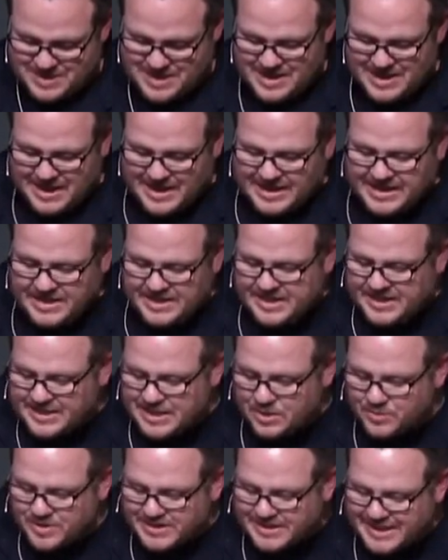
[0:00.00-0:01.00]
Anything that
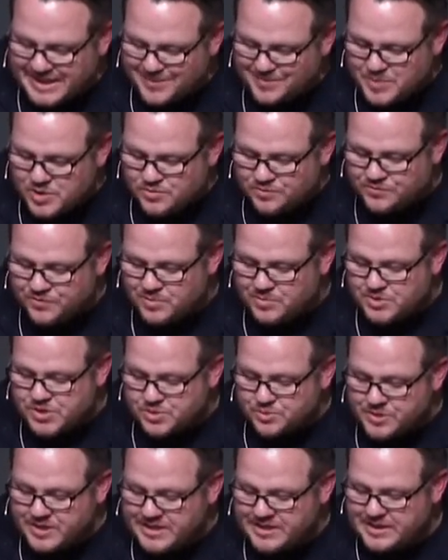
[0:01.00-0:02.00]
would keep you from
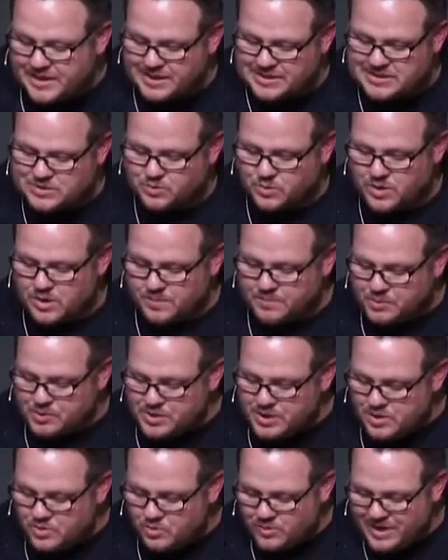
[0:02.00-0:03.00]
doing God's word, put
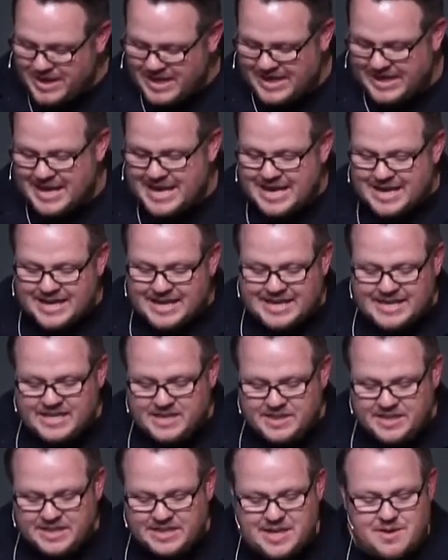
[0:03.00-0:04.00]
it away.
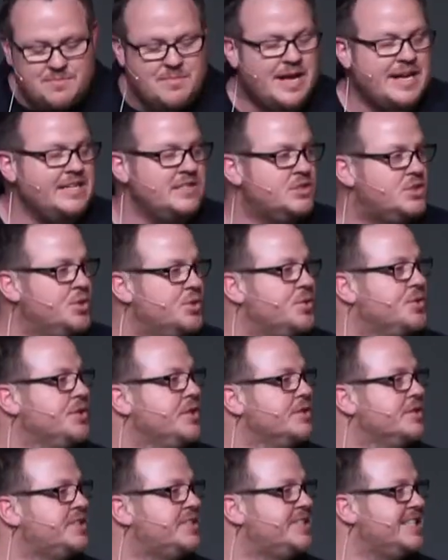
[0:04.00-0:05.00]
Anything that might dull
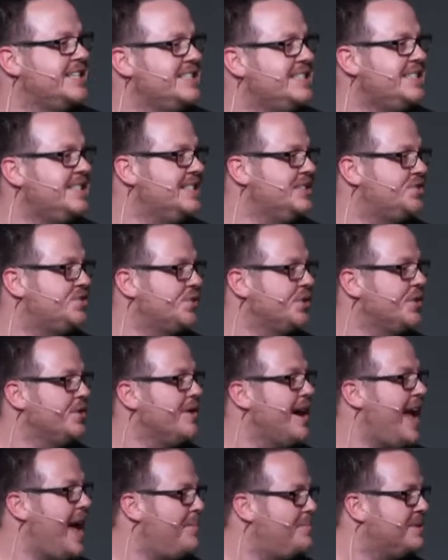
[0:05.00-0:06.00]
your senses or your
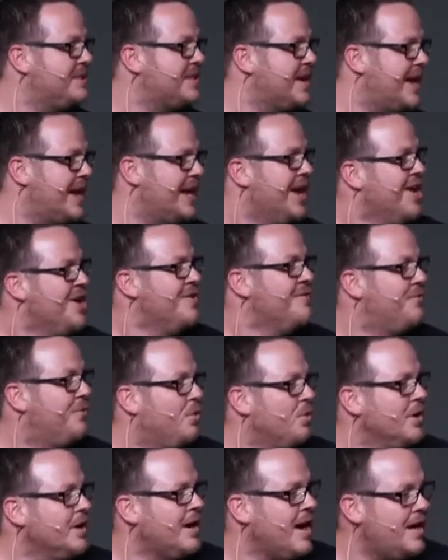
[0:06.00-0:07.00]
appetite
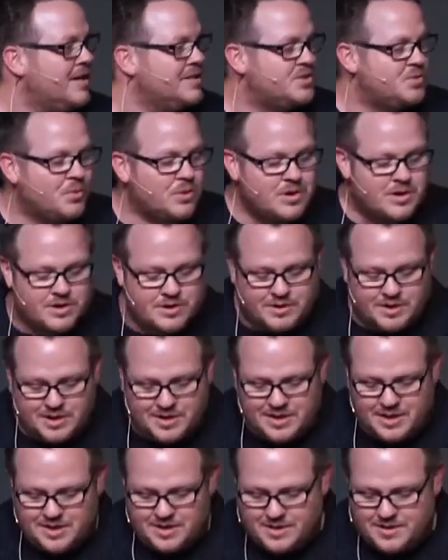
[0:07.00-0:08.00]
for God's word,
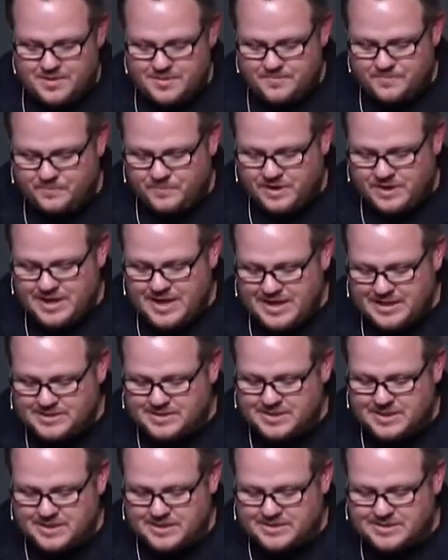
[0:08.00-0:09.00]
cast
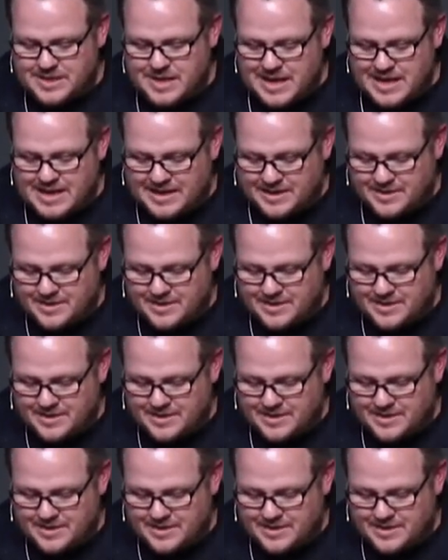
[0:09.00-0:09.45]
it aside.